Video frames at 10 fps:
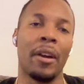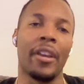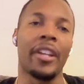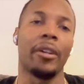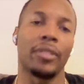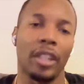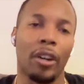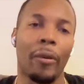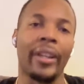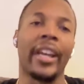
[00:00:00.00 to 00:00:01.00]
to
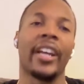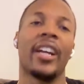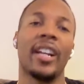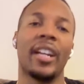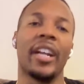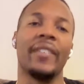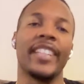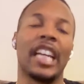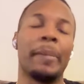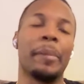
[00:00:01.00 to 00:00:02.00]
go and get good enough to
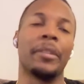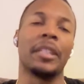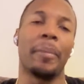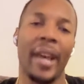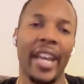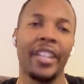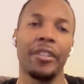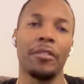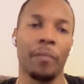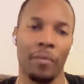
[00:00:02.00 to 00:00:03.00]
get people to pay you.